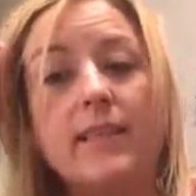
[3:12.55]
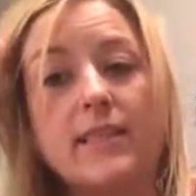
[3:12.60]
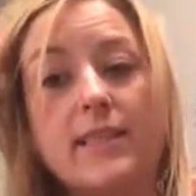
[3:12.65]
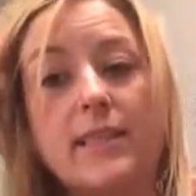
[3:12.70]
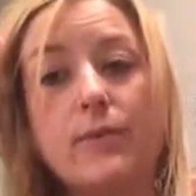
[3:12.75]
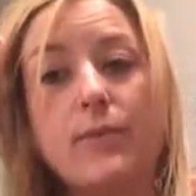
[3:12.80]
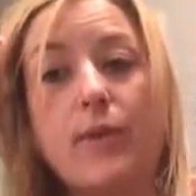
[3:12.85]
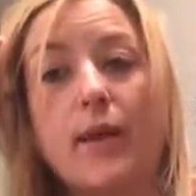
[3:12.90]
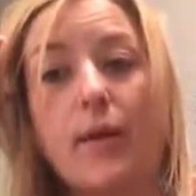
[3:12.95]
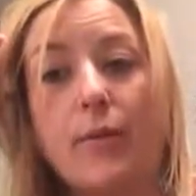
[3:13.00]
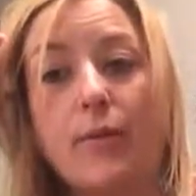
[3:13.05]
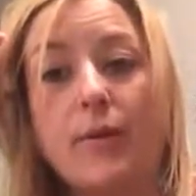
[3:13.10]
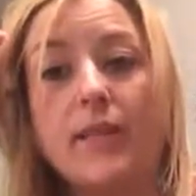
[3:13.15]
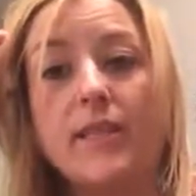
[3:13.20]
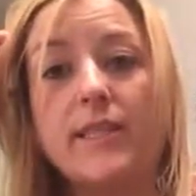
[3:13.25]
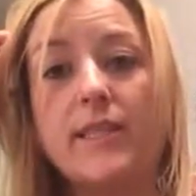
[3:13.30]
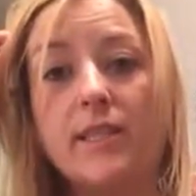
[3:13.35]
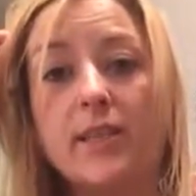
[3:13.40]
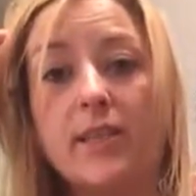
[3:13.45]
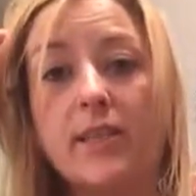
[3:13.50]
This is when I
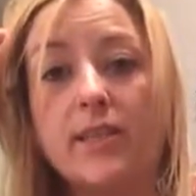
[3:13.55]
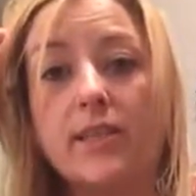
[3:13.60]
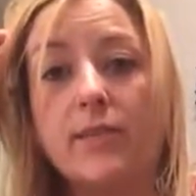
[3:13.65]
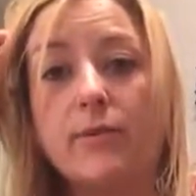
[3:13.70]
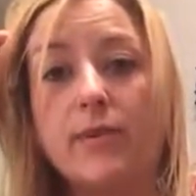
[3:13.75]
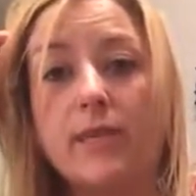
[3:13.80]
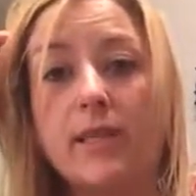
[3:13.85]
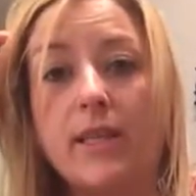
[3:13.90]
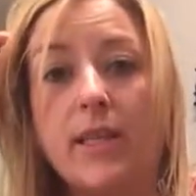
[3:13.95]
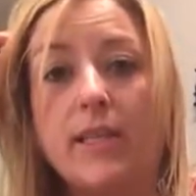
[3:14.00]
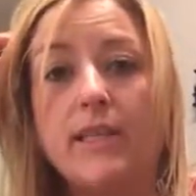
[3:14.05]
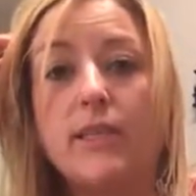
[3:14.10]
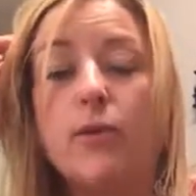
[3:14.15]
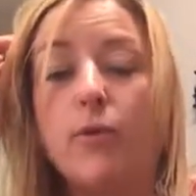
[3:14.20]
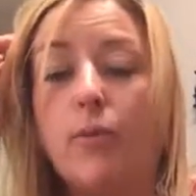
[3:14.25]
really started to realize.